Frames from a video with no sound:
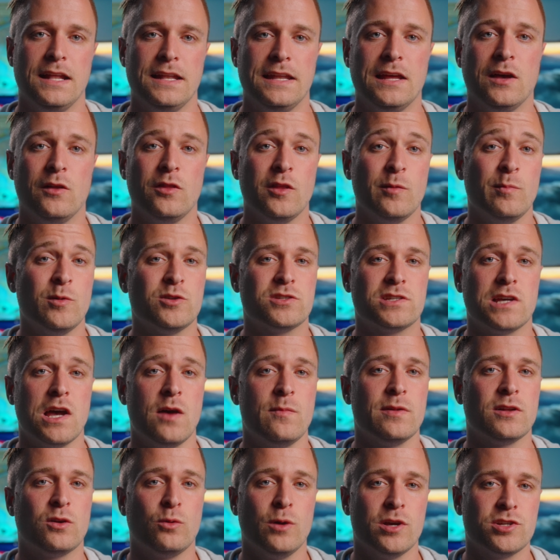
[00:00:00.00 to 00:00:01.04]
Now, the most
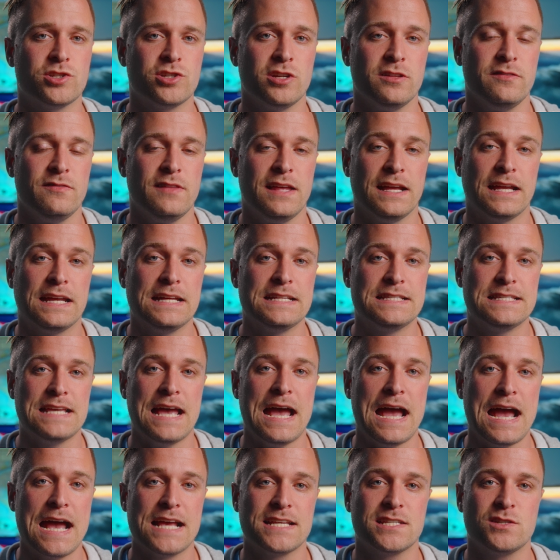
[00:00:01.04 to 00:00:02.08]
common question that gets
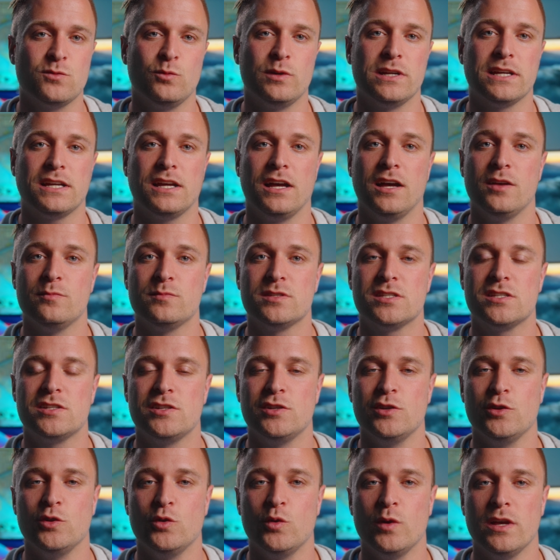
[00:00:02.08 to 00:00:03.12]
asked when it comes
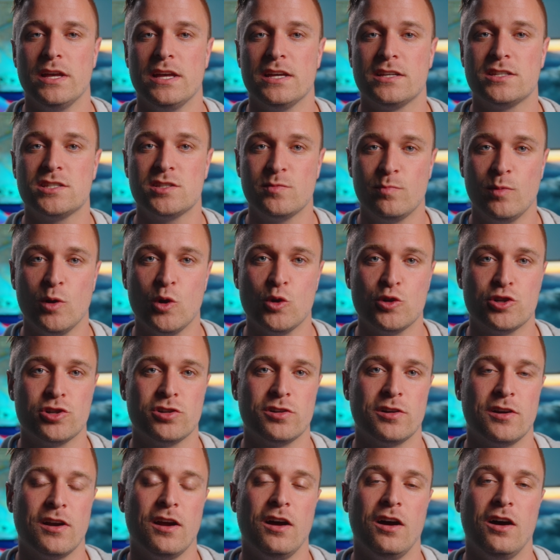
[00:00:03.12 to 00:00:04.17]
to
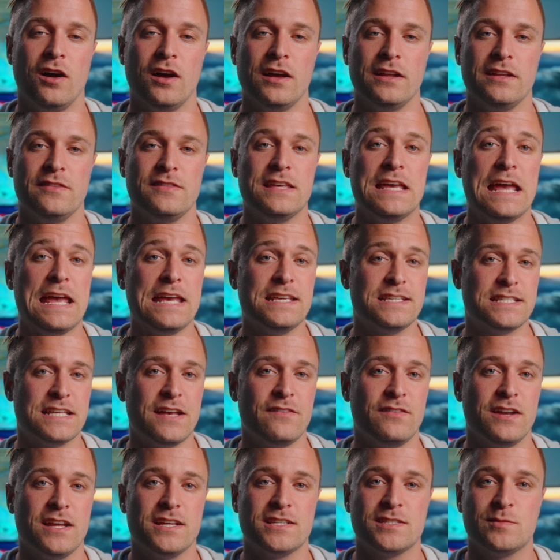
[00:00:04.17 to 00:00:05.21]
exposure on the
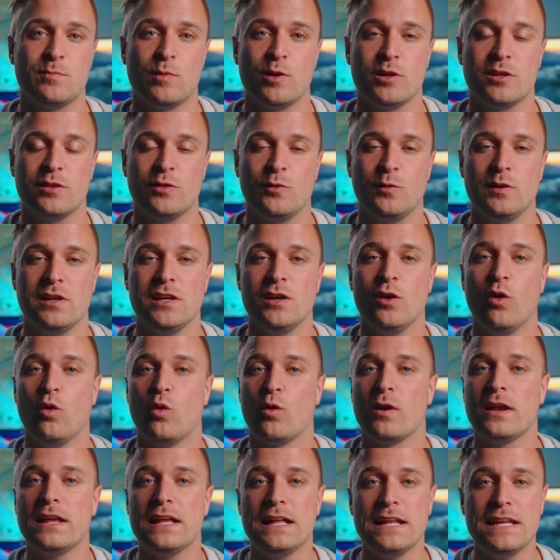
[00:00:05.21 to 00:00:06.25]
a7S Mark III
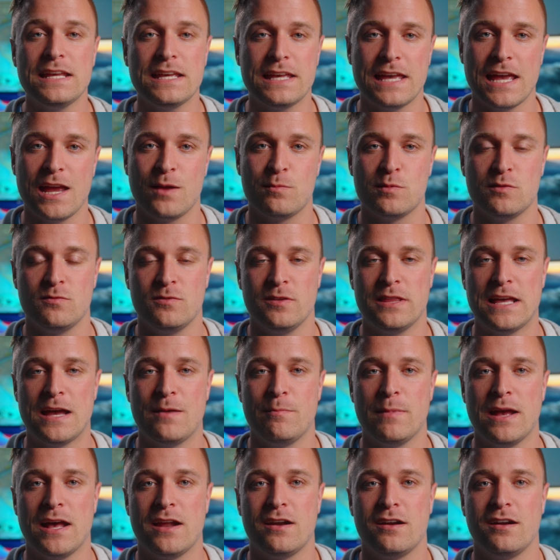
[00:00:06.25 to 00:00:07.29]
or any camera for that
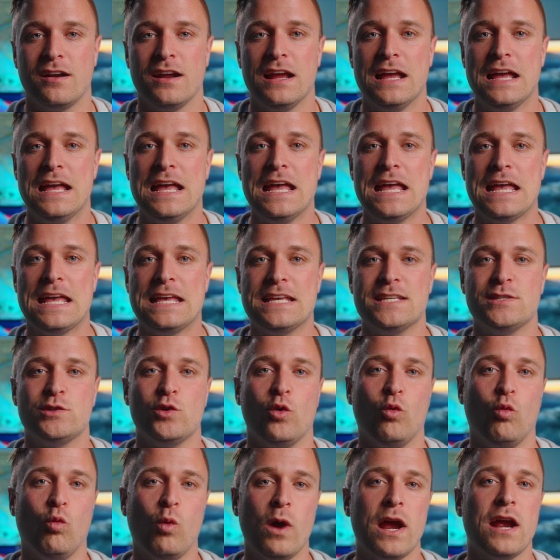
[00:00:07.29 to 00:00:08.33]
matter is
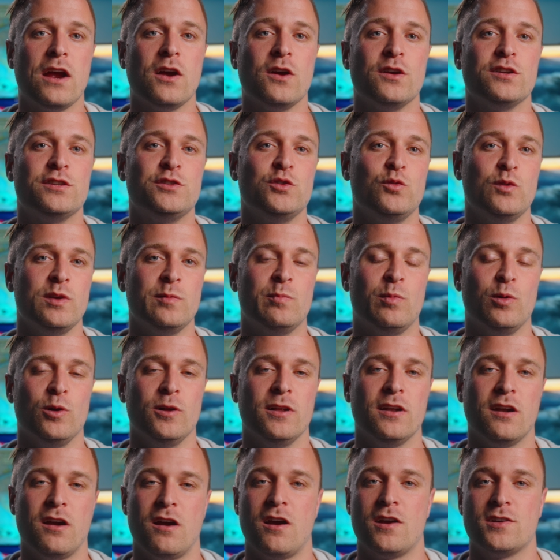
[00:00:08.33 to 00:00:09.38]
where do we
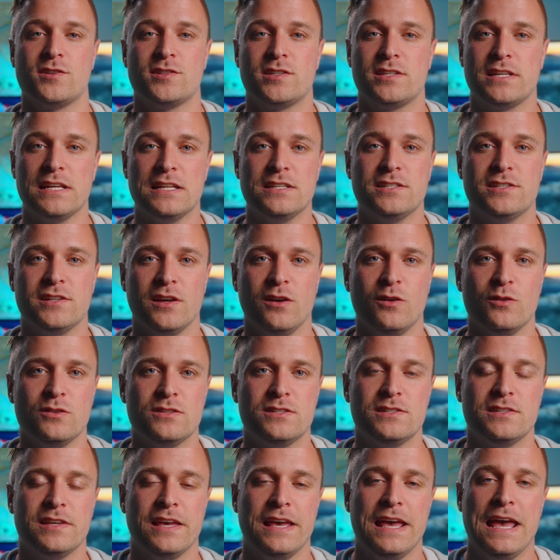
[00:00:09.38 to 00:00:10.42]
put our skin
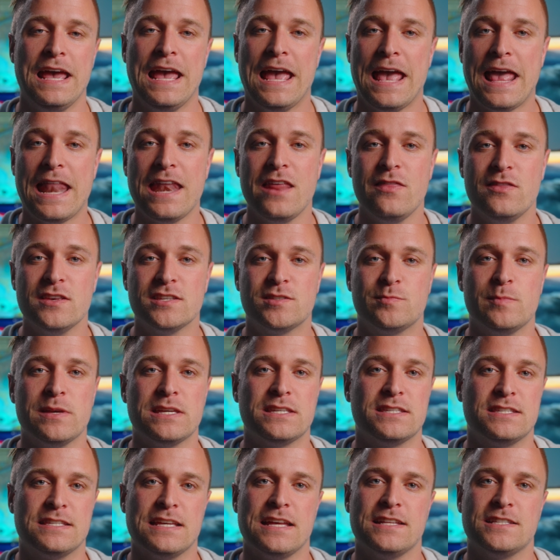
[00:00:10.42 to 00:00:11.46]
tones? And this
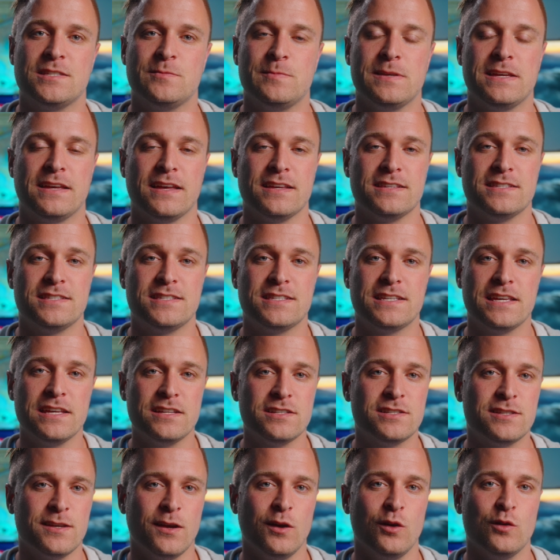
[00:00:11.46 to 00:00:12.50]
makes sense because skin
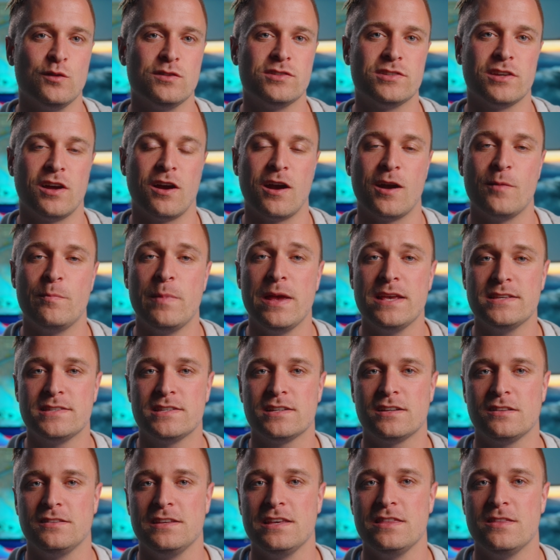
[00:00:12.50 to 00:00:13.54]
tones are
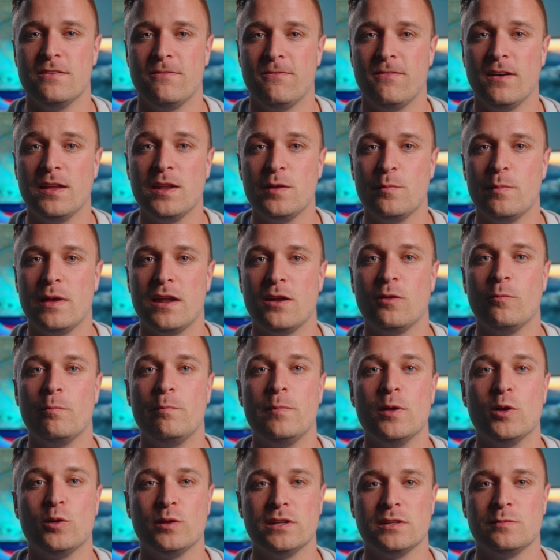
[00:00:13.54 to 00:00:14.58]
basically the fundamental
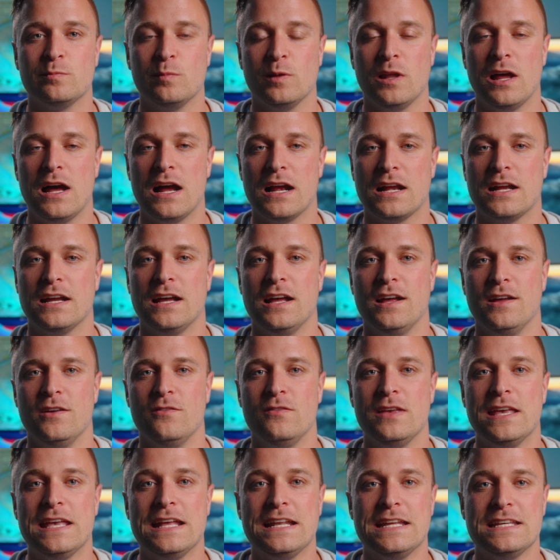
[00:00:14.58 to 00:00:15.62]
building block
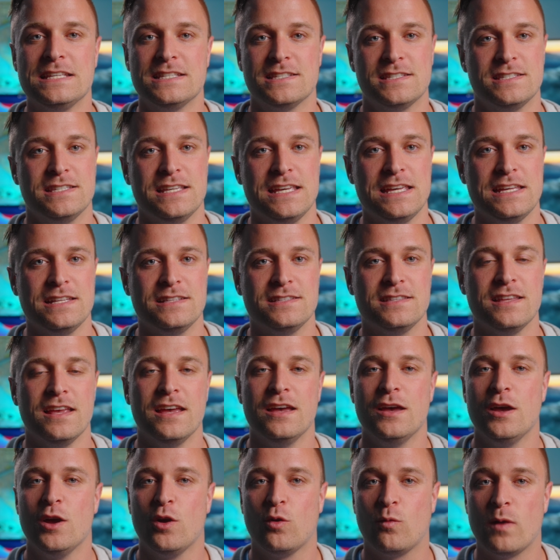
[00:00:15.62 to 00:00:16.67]
of any scene,
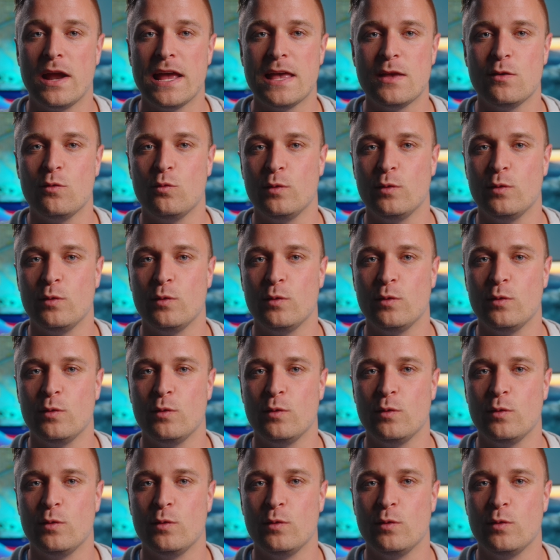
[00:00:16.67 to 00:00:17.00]
right?